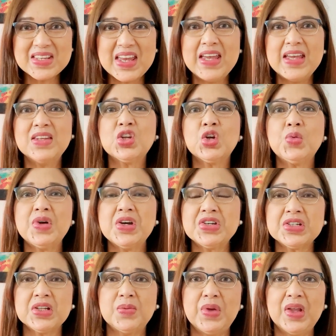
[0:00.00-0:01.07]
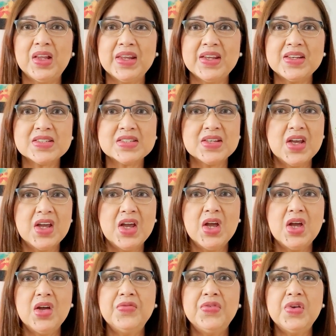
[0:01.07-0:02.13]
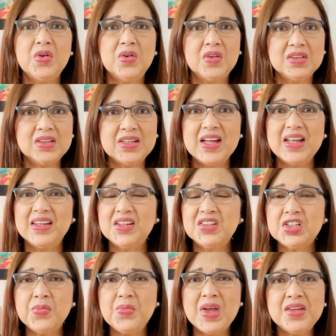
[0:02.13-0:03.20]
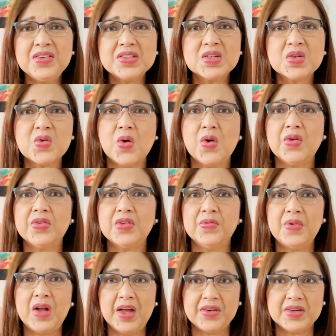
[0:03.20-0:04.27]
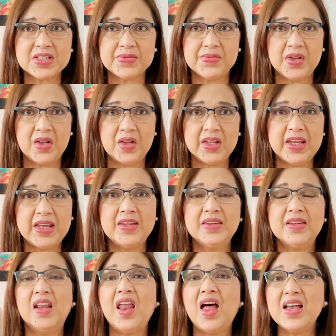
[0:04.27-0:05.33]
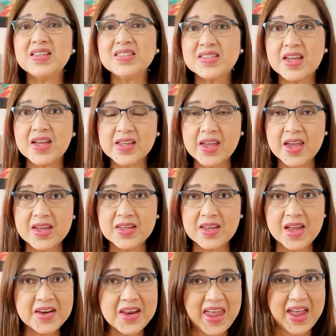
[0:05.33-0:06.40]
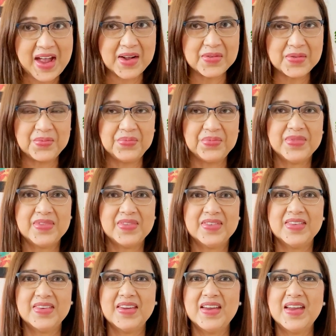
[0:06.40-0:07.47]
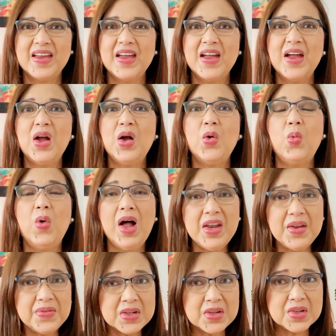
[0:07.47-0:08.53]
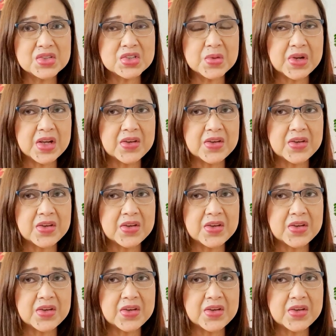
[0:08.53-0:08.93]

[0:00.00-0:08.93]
and commercial buildings fueled the tremendous growth of Huntersville in the last decade and a half. One of the contributing